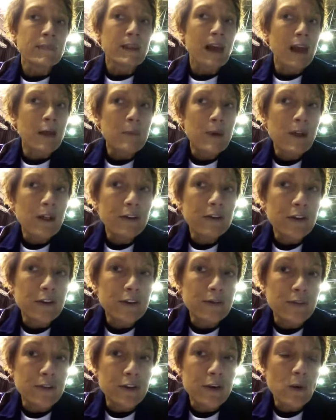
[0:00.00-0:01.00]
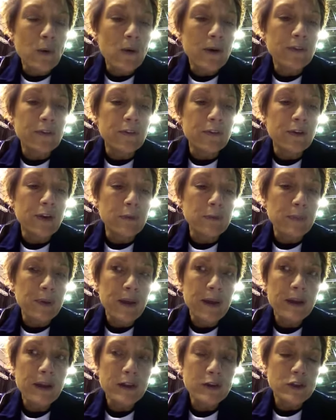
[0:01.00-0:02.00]
I apologize for the noise. They're
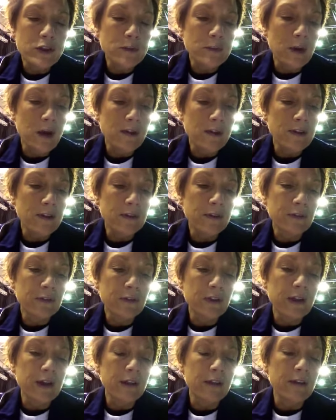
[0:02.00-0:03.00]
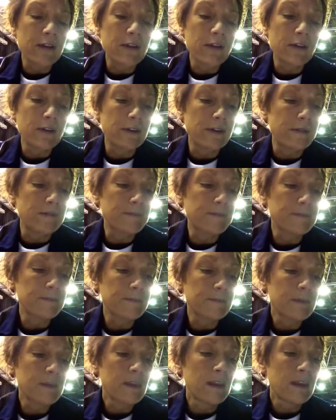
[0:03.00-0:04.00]
competing just on the other side of the curtain.
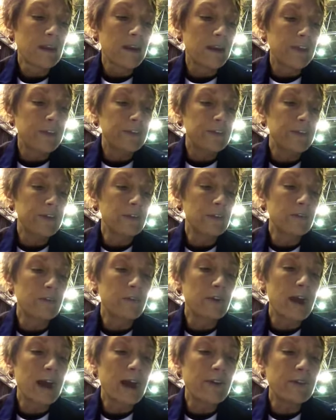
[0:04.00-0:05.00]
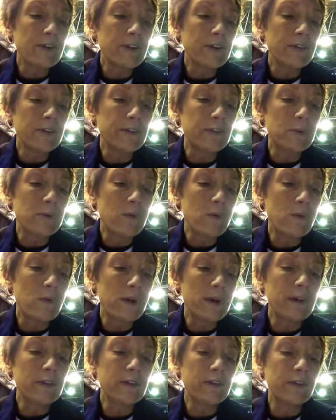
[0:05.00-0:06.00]
Center of gravity is the
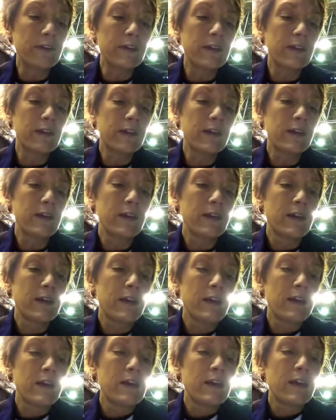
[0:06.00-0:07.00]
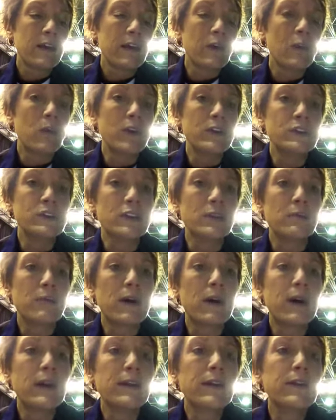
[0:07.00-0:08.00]
point which the
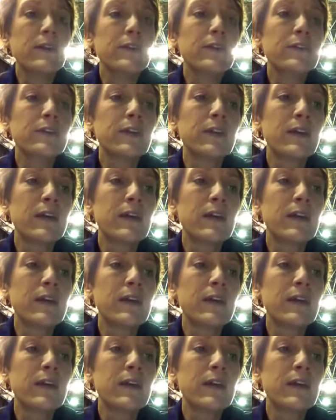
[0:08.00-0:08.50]
body's